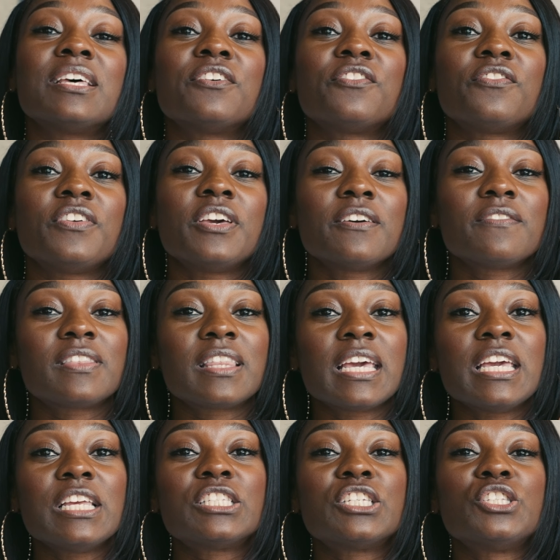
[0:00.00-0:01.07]
The fifth
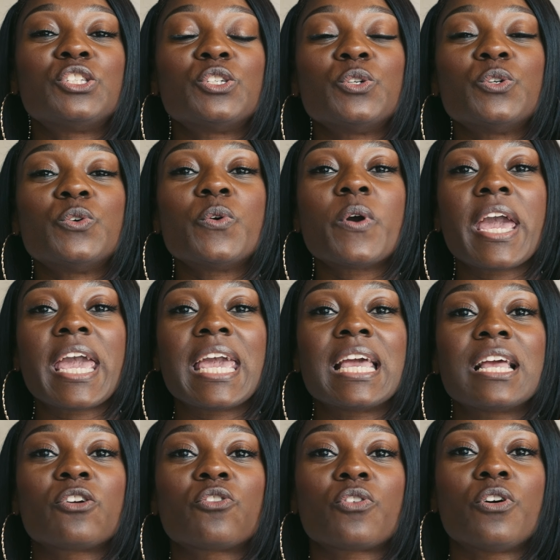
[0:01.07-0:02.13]
thing to do
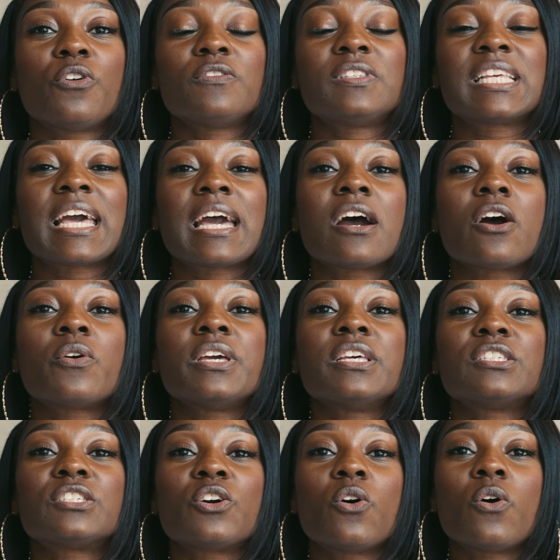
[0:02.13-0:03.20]
in
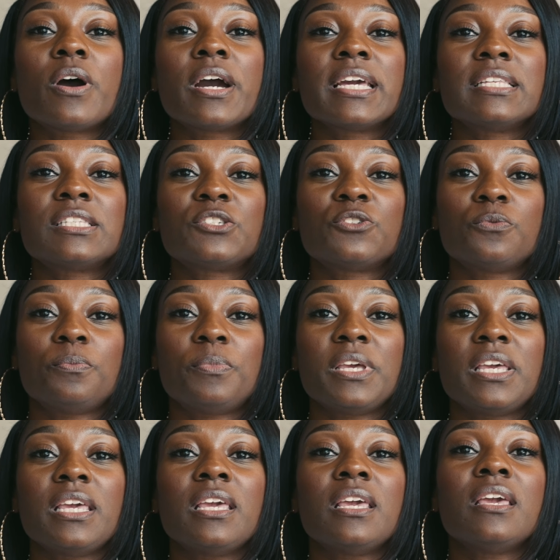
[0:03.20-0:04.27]
Grovetown is going to
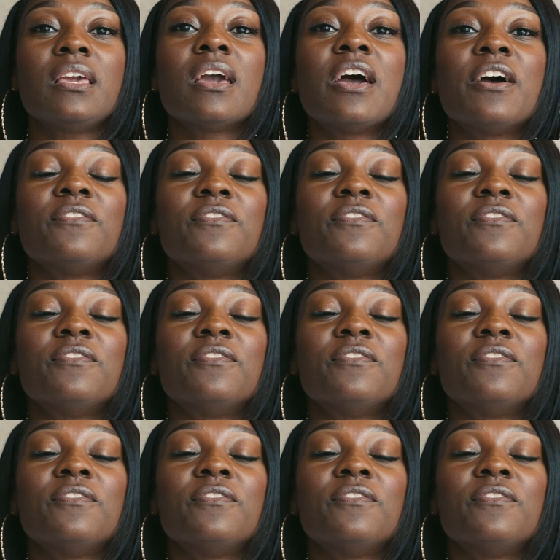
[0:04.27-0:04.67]
be